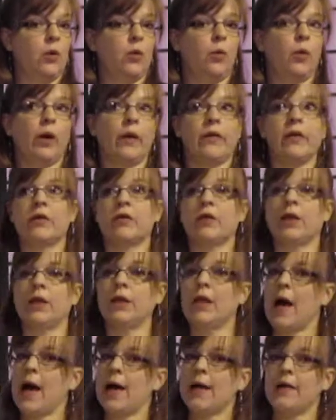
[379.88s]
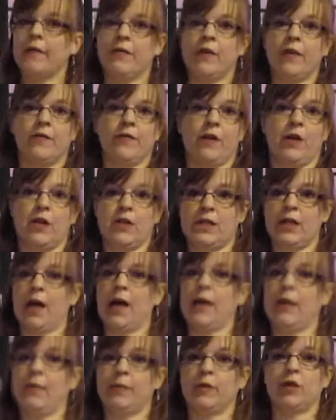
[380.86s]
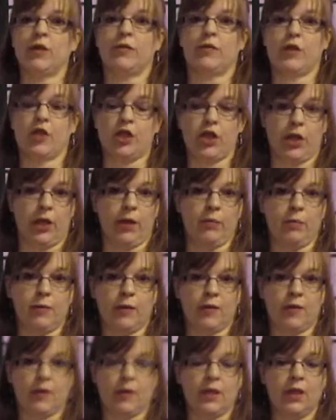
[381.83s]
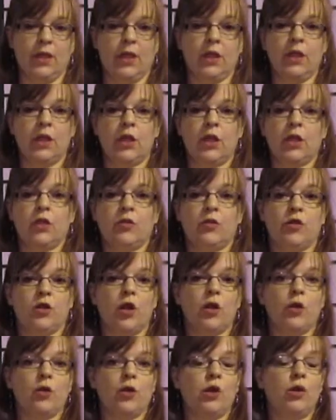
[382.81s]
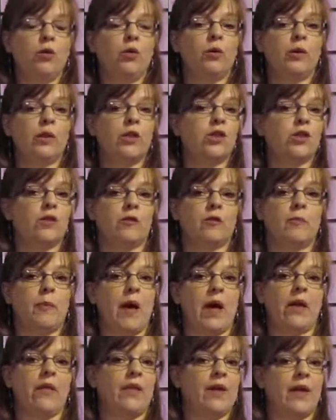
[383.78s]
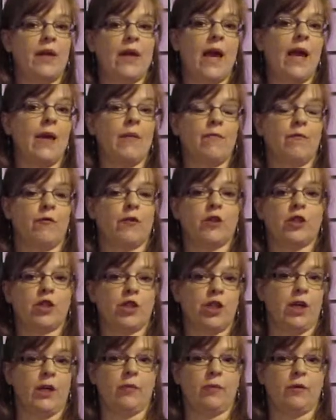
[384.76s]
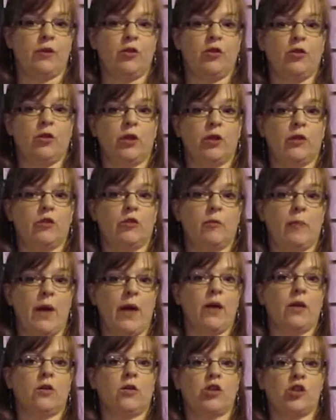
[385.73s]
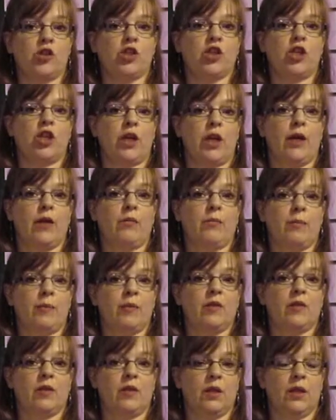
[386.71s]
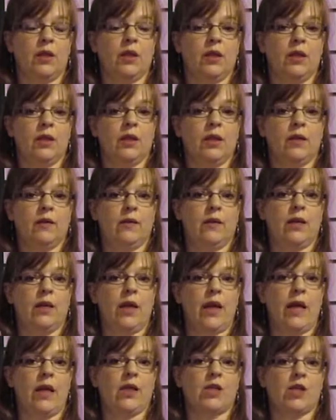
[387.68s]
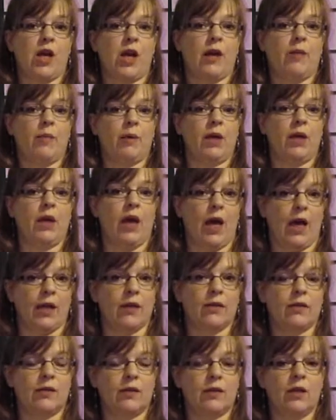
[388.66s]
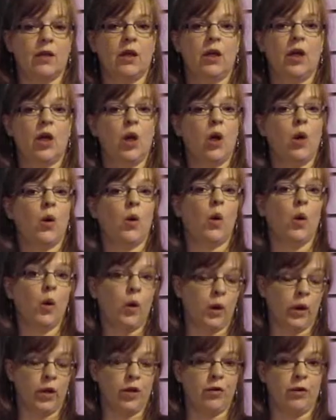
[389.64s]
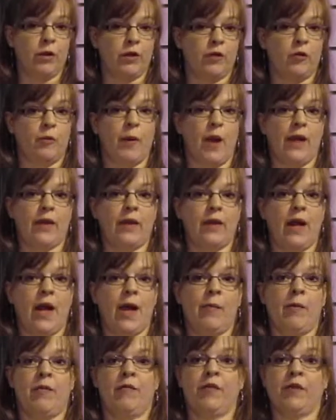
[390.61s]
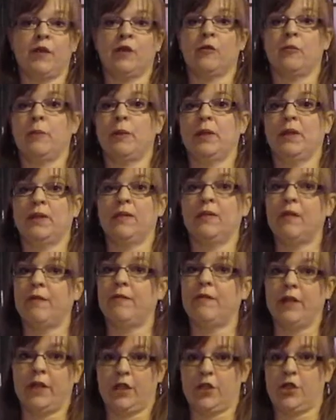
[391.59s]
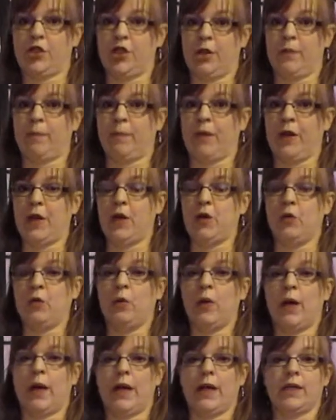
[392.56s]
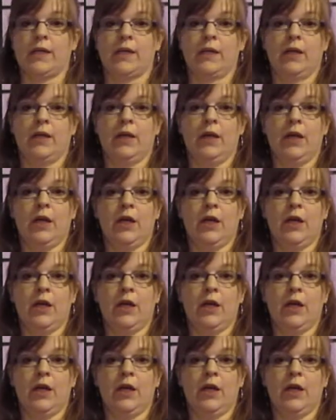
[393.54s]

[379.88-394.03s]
Well, there's a lot of different types of chips. So you could just spell the name for chips. You could spell chips, C-H-I-P-S, or you could spell the name of the specific chip that you want.